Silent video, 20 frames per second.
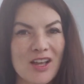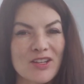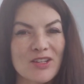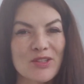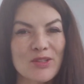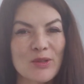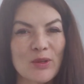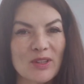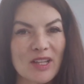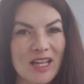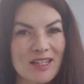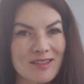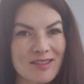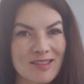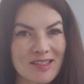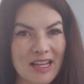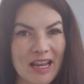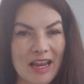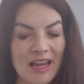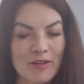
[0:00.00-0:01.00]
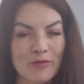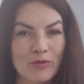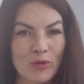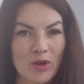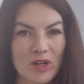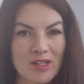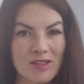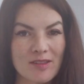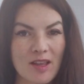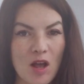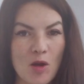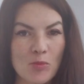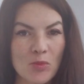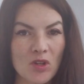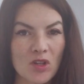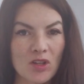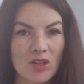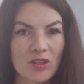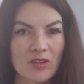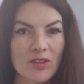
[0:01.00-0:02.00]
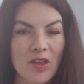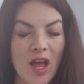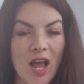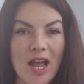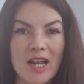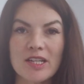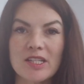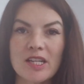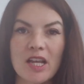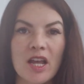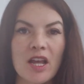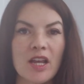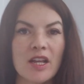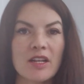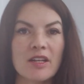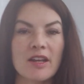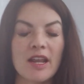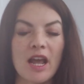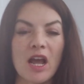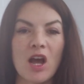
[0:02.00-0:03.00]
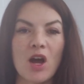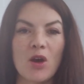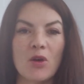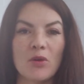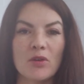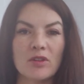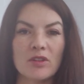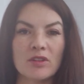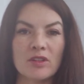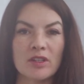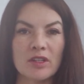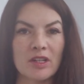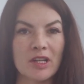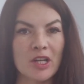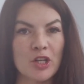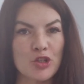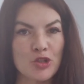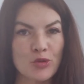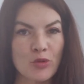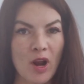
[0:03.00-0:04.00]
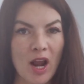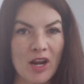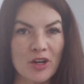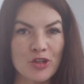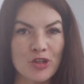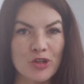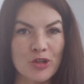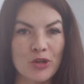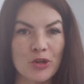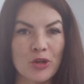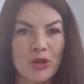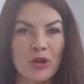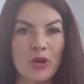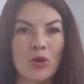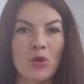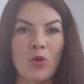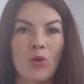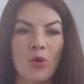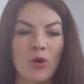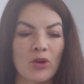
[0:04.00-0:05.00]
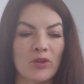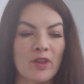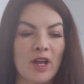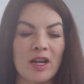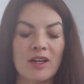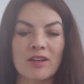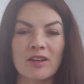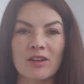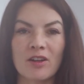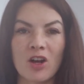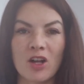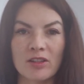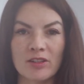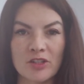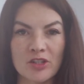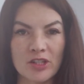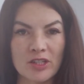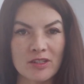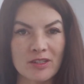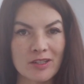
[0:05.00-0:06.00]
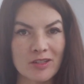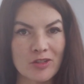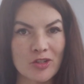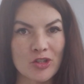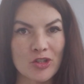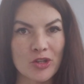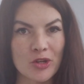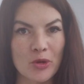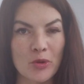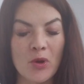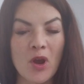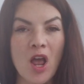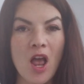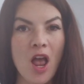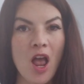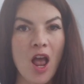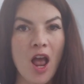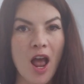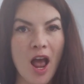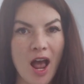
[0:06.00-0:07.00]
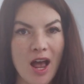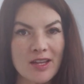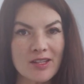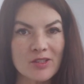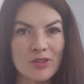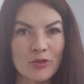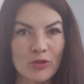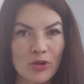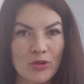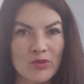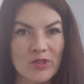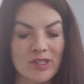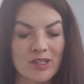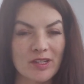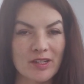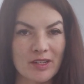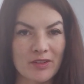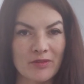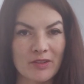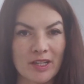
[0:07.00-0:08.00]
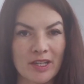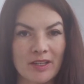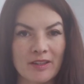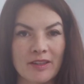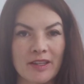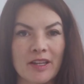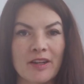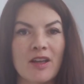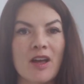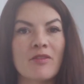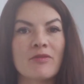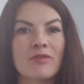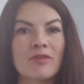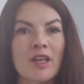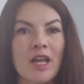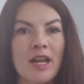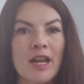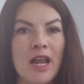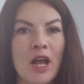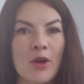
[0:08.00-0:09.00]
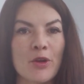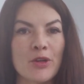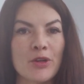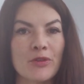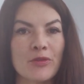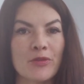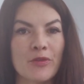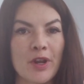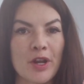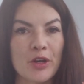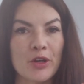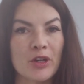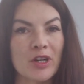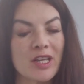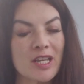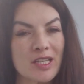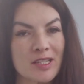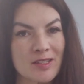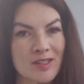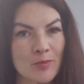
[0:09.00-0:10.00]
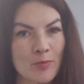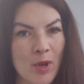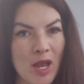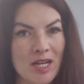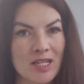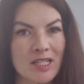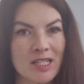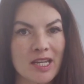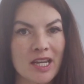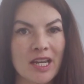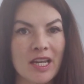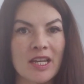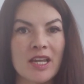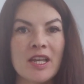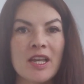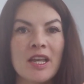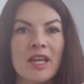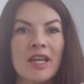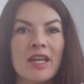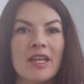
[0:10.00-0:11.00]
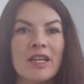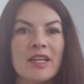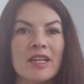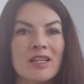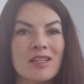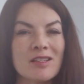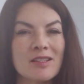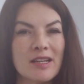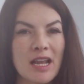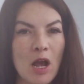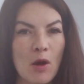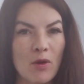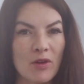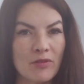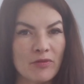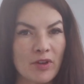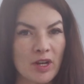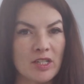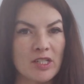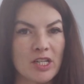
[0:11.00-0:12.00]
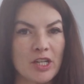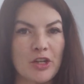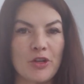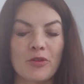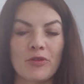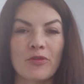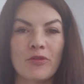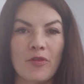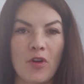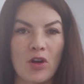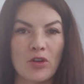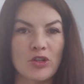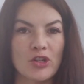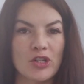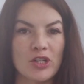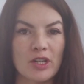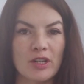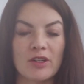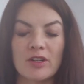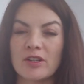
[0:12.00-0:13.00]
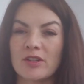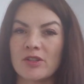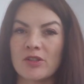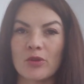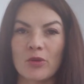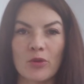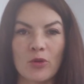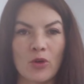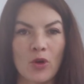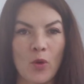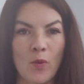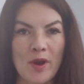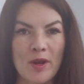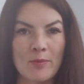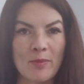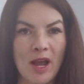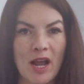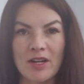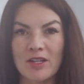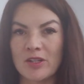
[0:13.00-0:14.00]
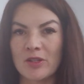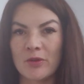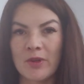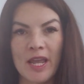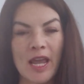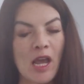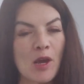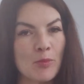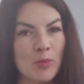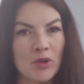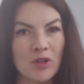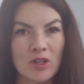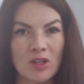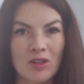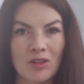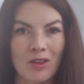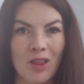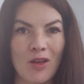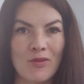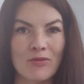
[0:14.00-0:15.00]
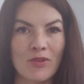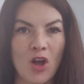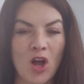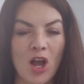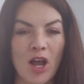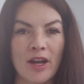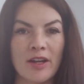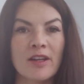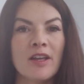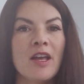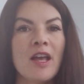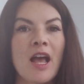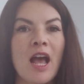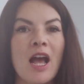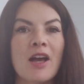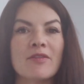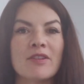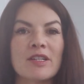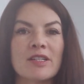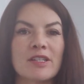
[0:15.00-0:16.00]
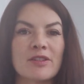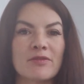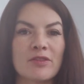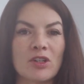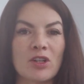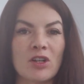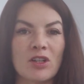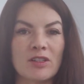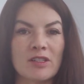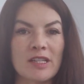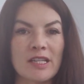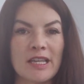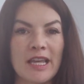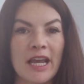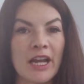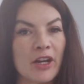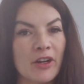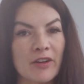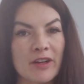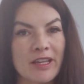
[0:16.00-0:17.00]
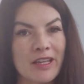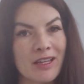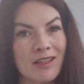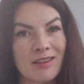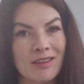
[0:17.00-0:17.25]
So let's say, for example, that now the contracture or that collagen tissue has grown significantly enough that now your finger is bending. It is now affecting your function. So going back to you can't put a glove on, having difficulty carrying